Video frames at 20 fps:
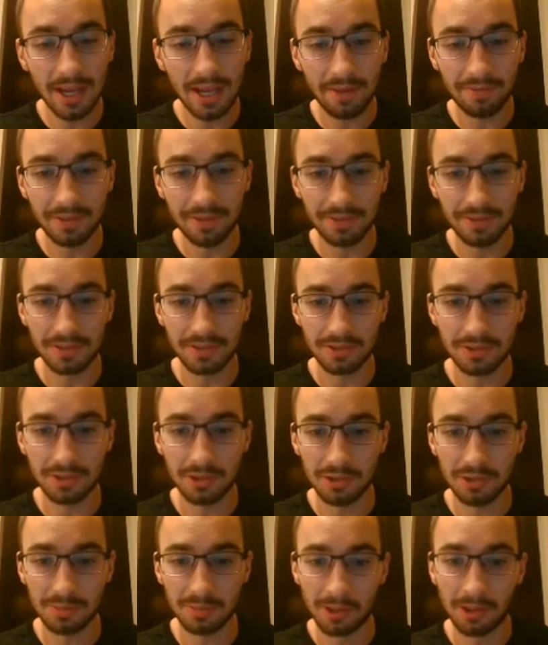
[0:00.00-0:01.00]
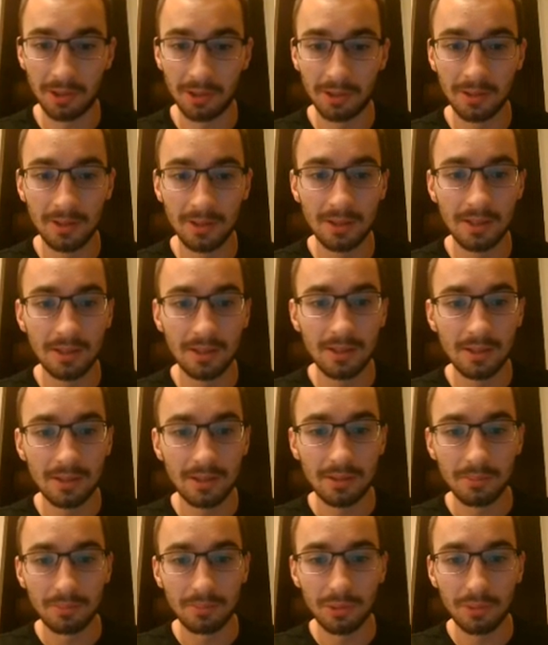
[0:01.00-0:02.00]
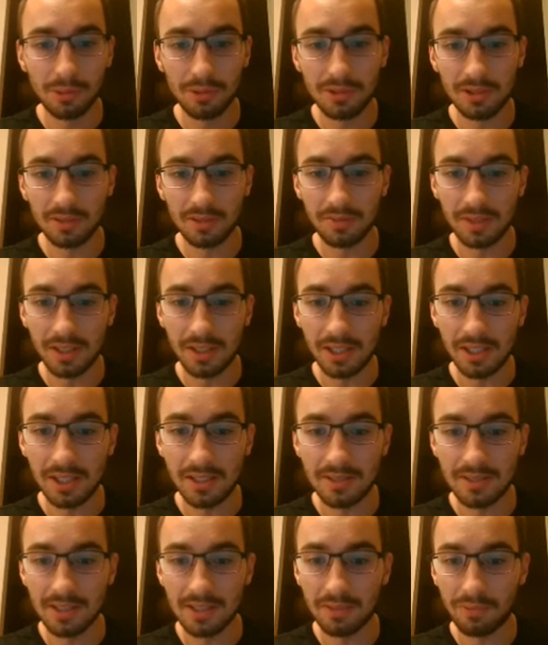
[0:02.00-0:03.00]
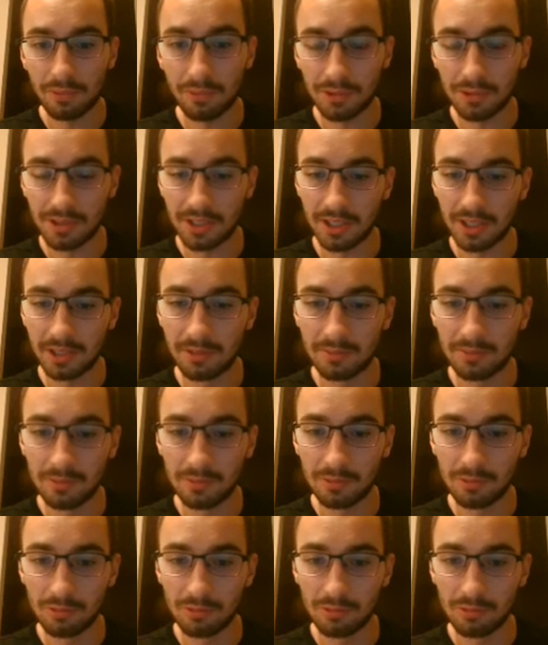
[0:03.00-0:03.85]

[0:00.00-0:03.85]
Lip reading: the half-life is so small, most of the C14